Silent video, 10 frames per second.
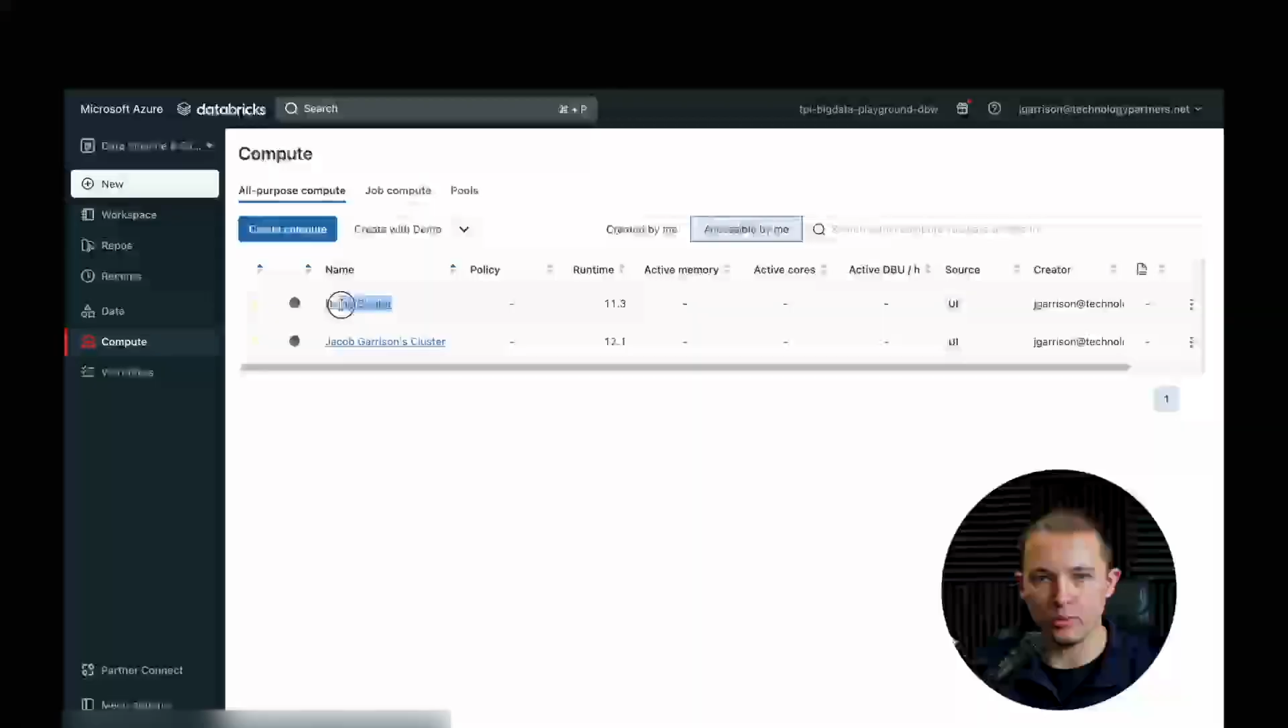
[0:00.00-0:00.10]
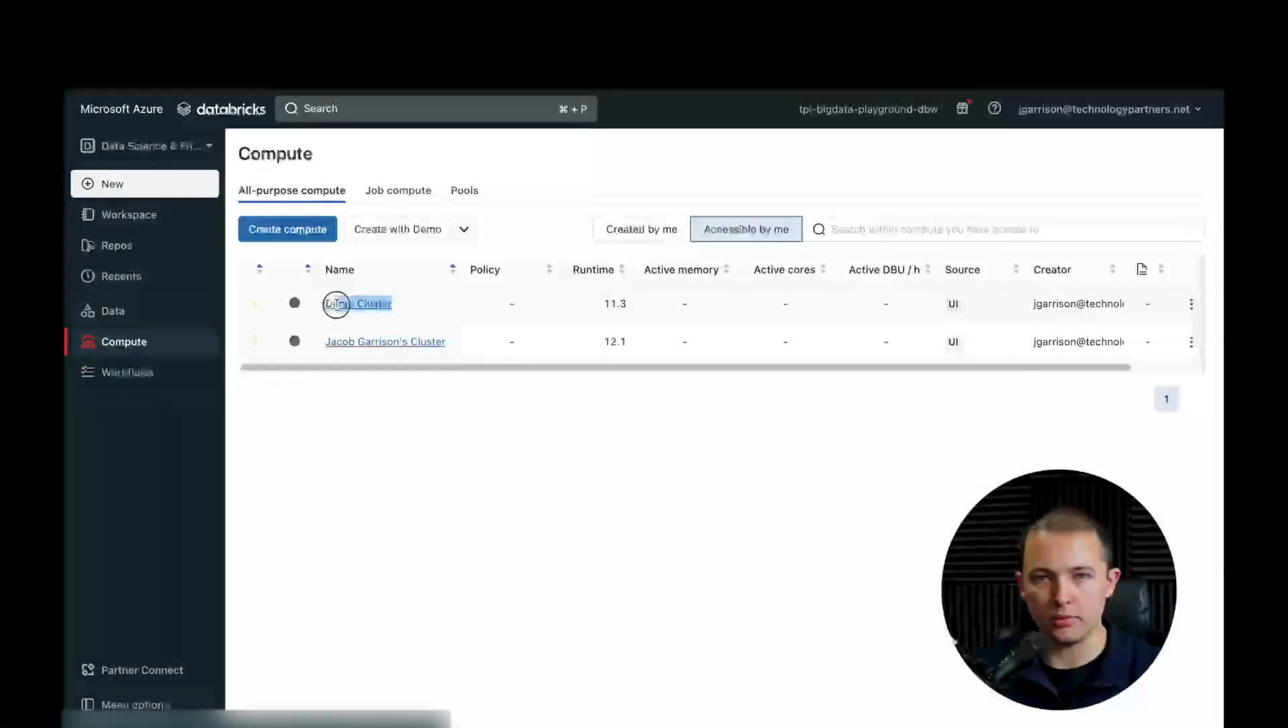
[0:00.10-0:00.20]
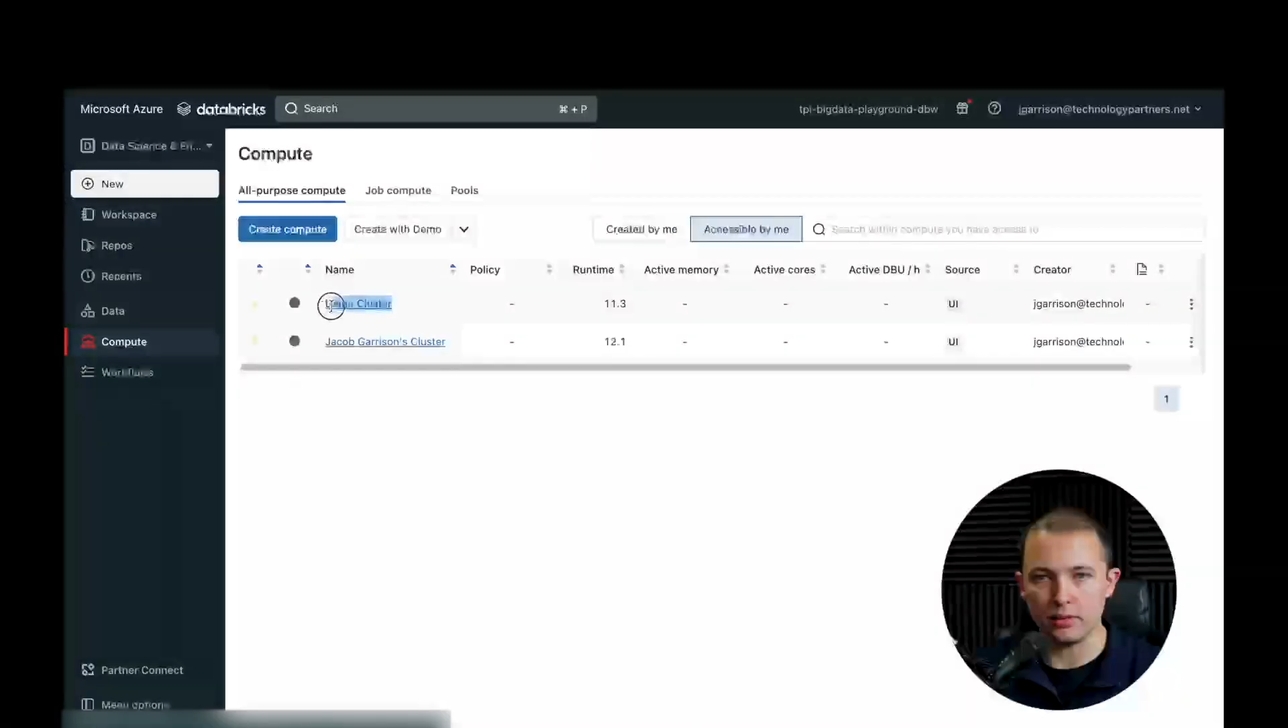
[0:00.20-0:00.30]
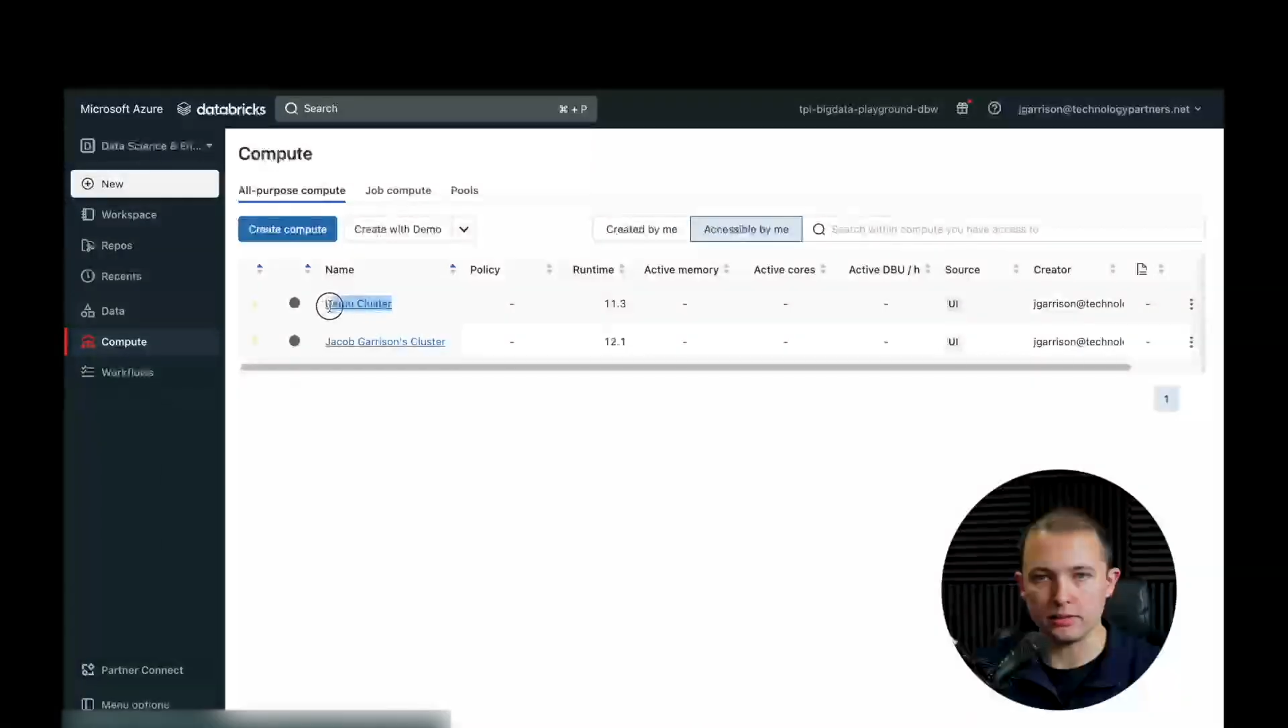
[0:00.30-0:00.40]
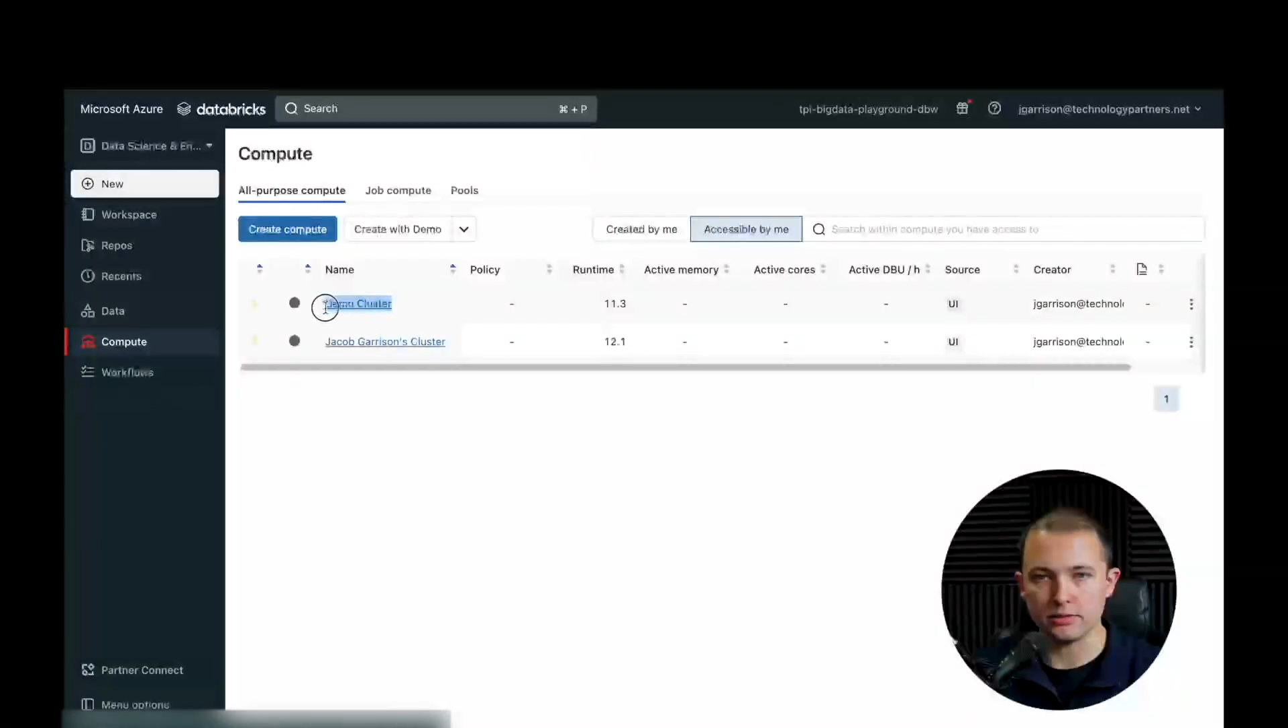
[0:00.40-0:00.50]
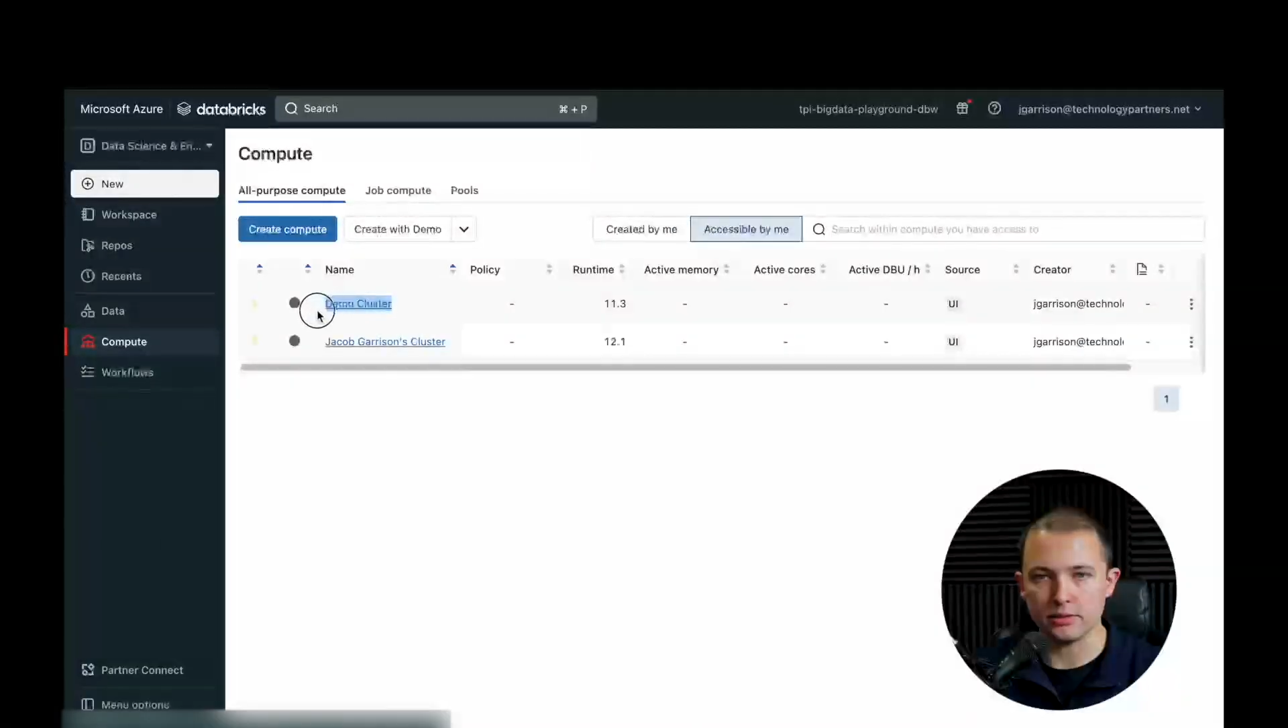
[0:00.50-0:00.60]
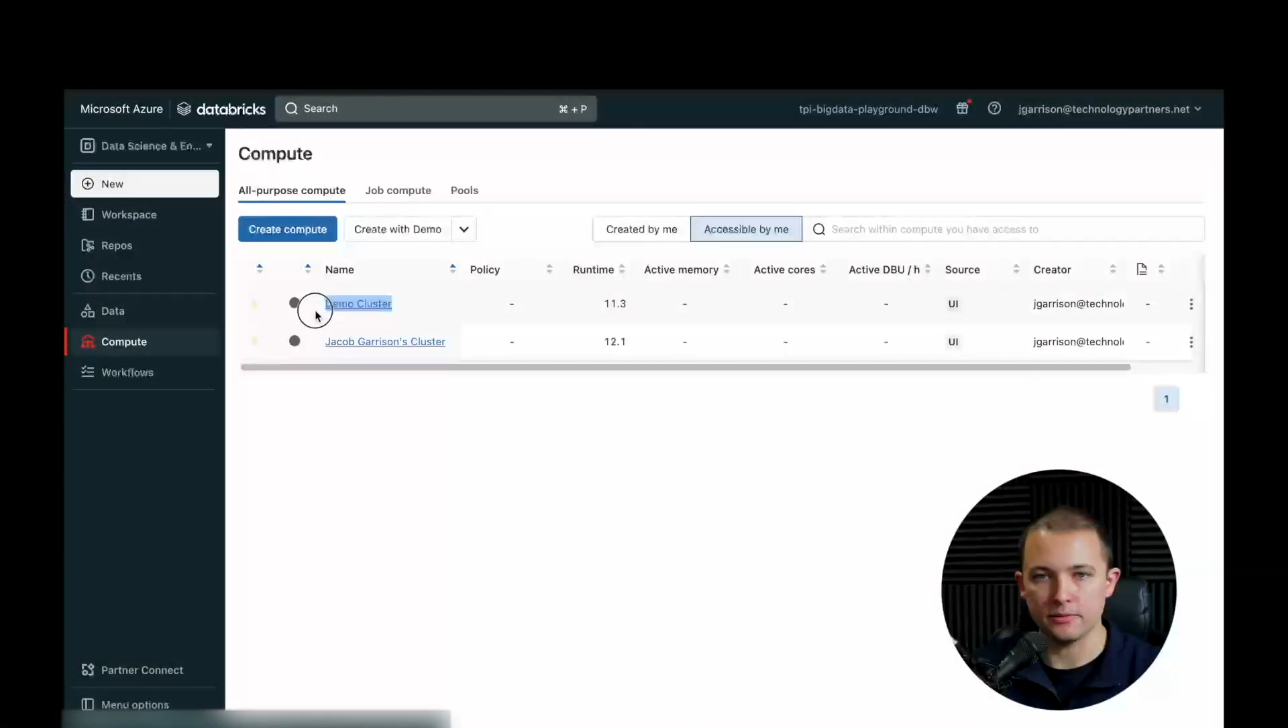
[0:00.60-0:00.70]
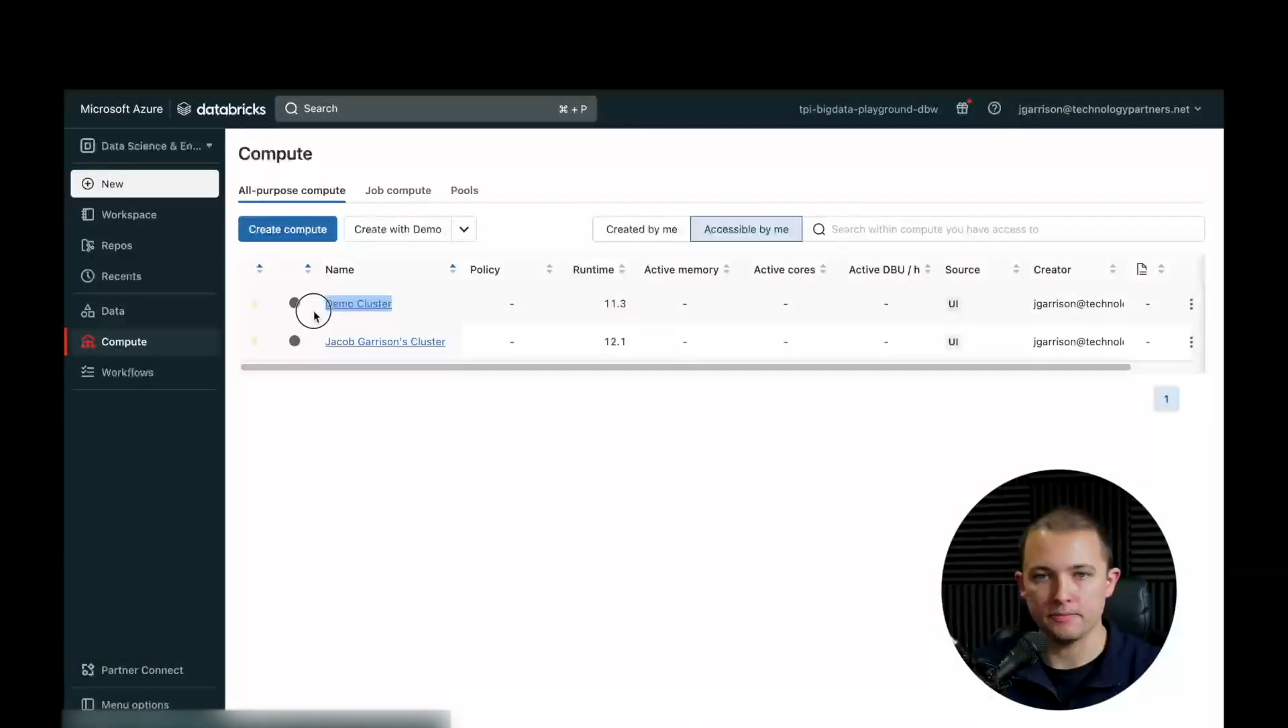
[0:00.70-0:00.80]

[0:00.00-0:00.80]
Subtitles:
cluster.